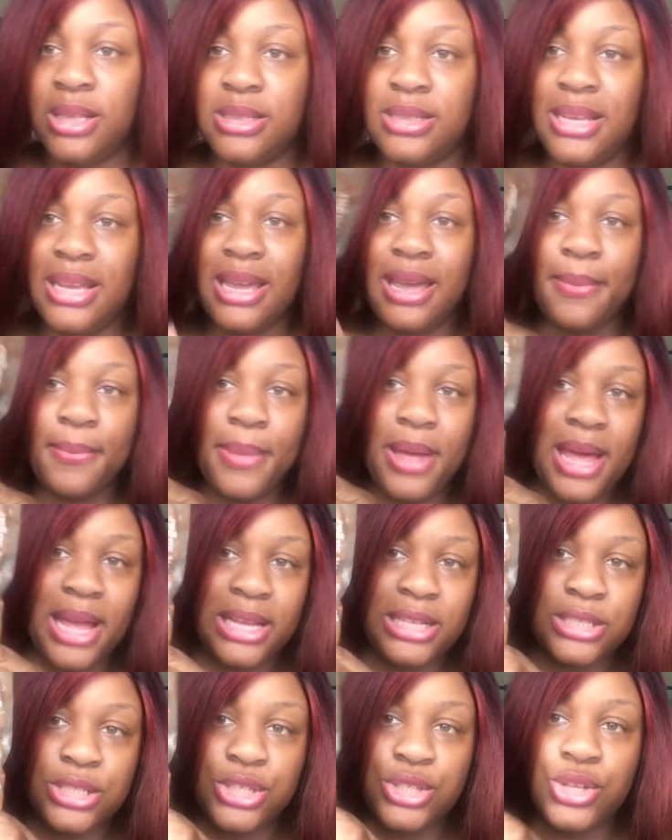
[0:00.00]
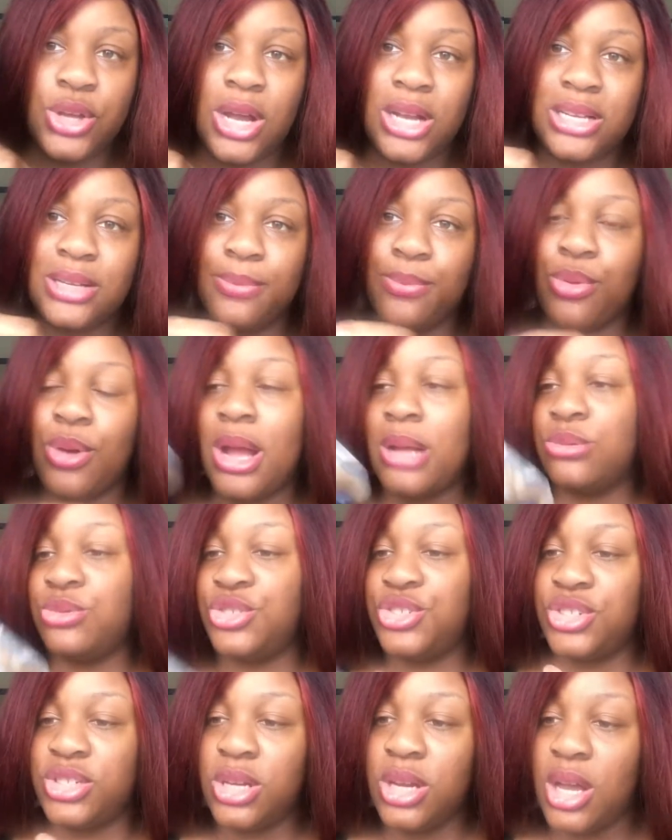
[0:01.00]
taking my dark brown
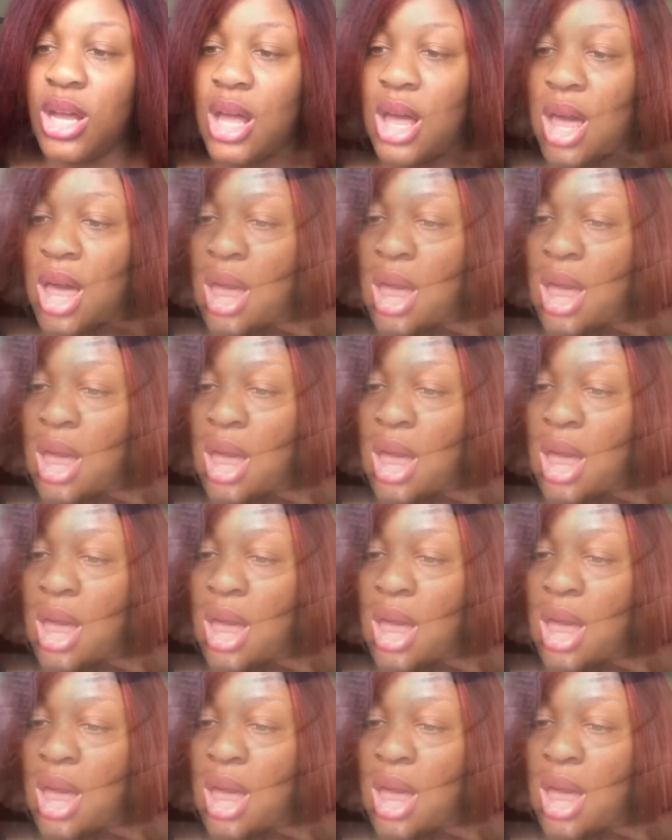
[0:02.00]
sugar.